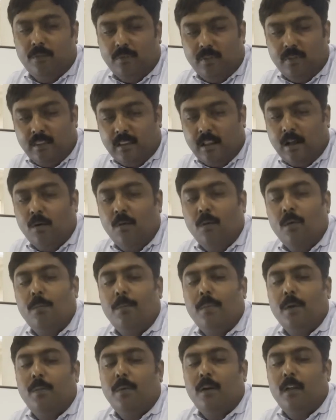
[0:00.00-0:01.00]
now
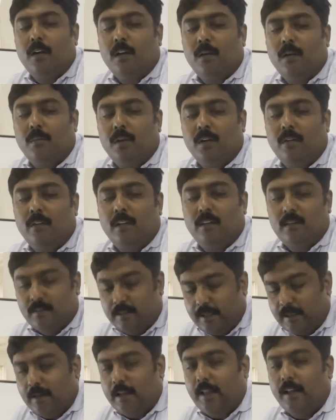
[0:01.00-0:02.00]
people are coming with,
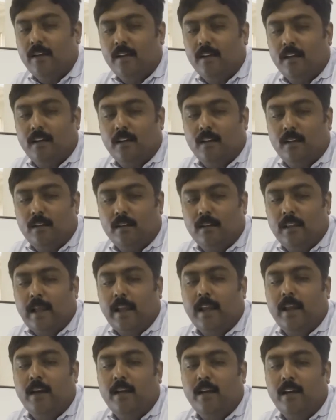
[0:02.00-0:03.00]
say, like
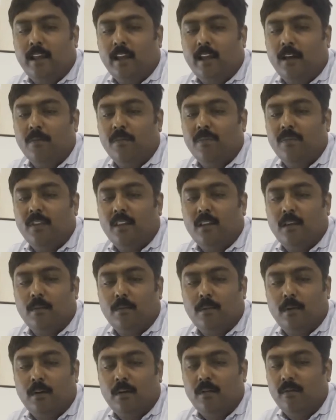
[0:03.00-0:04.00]
dye team,
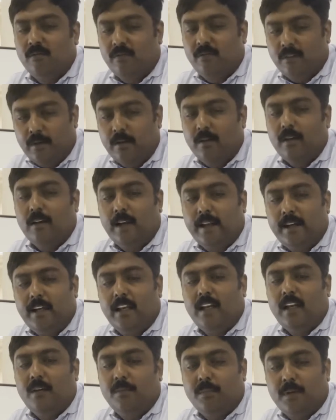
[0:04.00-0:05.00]
like
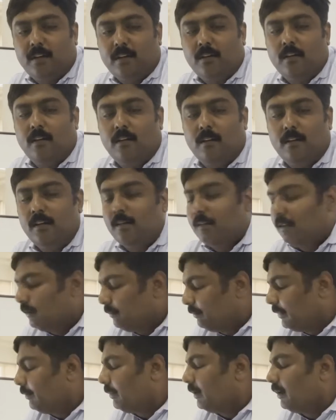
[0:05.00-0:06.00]
Delium technologies,
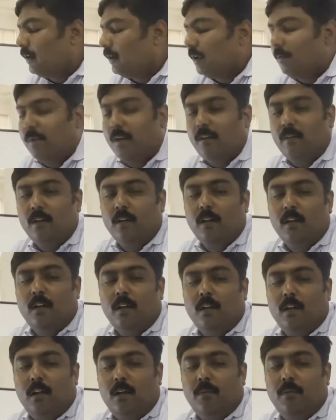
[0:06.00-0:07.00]
people are coming
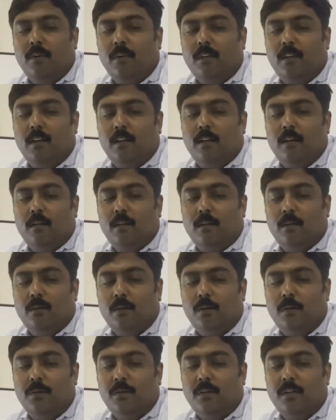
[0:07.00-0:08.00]
up with
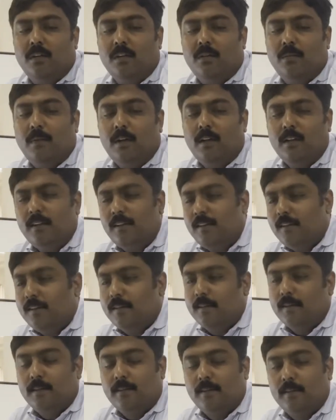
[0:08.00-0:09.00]
solutions, but this
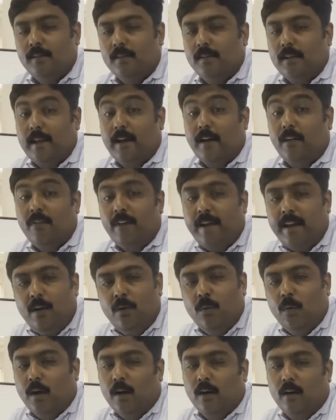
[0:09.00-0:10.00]
is a
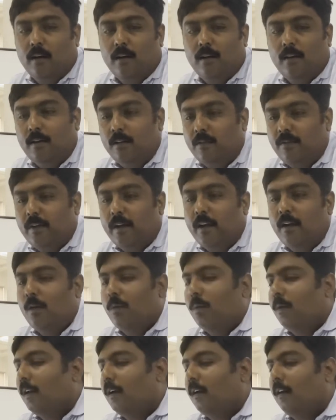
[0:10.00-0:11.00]
refined
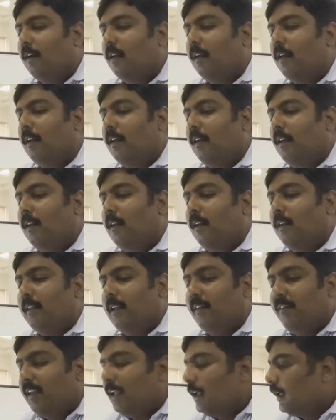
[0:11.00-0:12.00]
one.
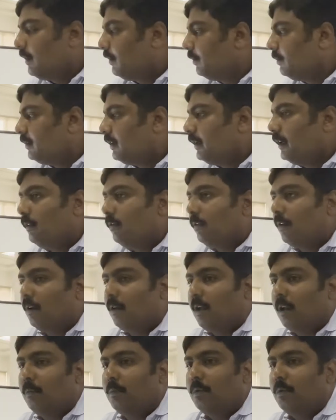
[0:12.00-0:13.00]
Say we are using it for
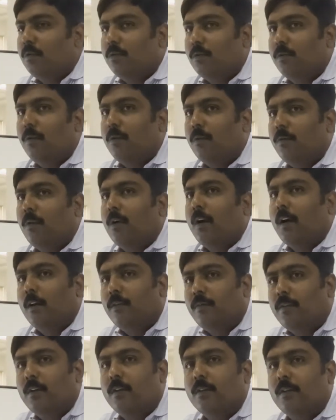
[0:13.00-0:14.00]
almost
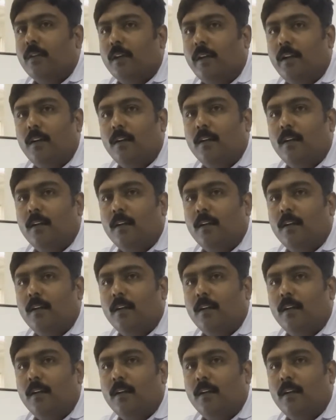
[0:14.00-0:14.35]
4.5 years, right?